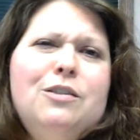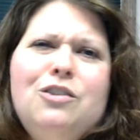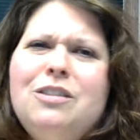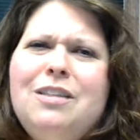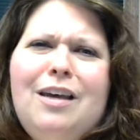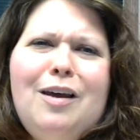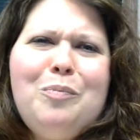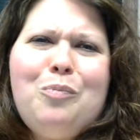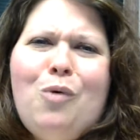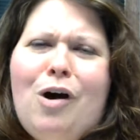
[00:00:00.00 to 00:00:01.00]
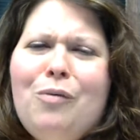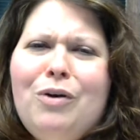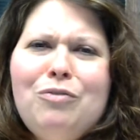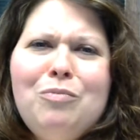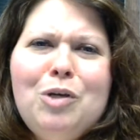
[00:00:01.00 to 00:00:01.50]
just get up, walk
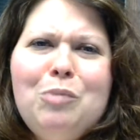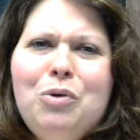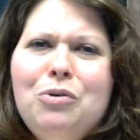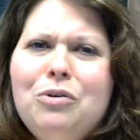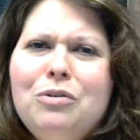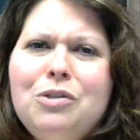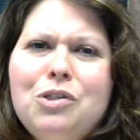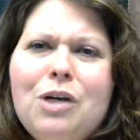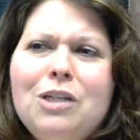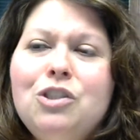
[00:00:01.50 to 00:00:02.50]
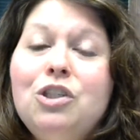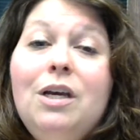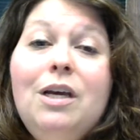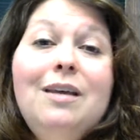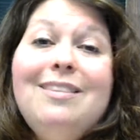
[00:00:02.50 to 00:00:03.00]
away from the computer and stretch.
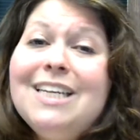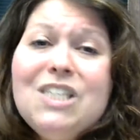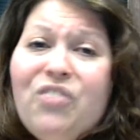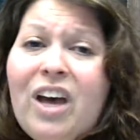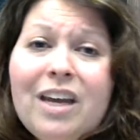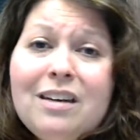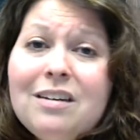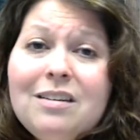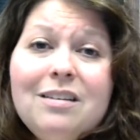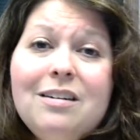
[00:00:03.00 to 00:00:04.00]
That's fine.